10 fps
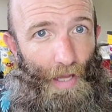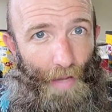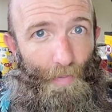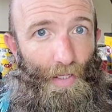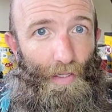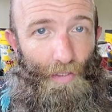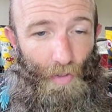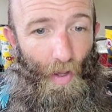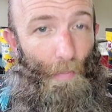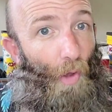I'm
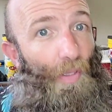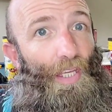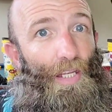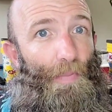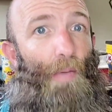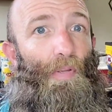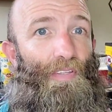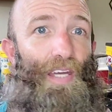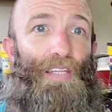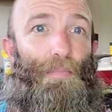only gonna be able
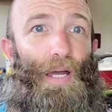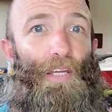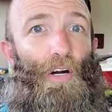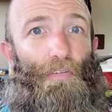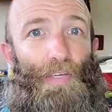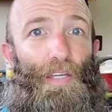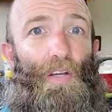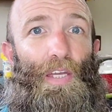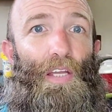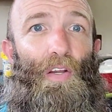to take the bike off
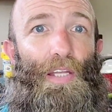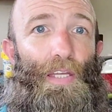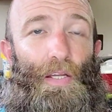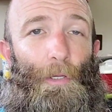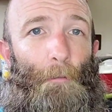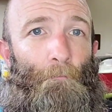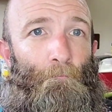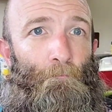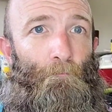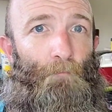here, here, and here.
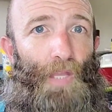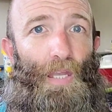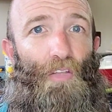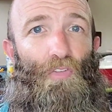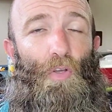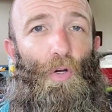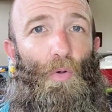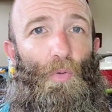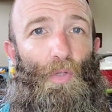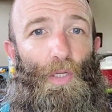And
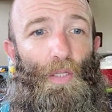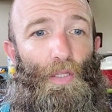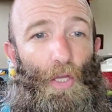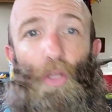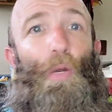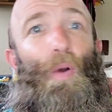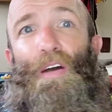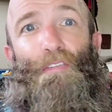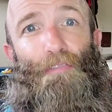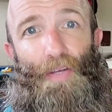so The only
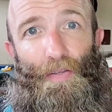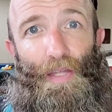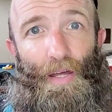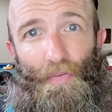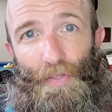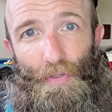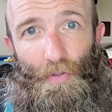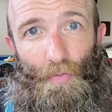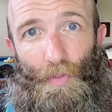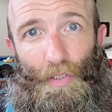way I've found out that
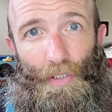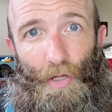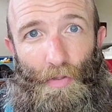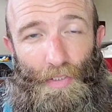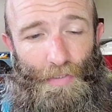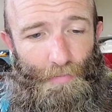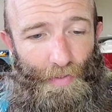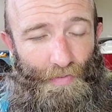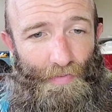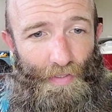you can really know the
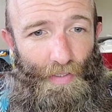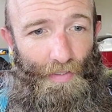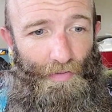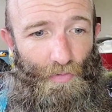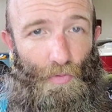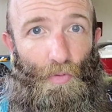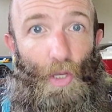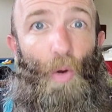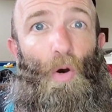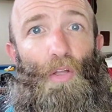difference is to
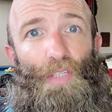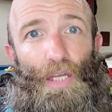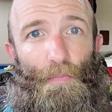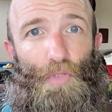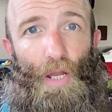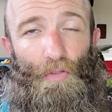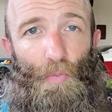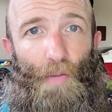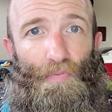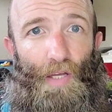go onto Amtrak's
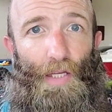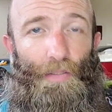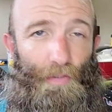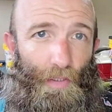website,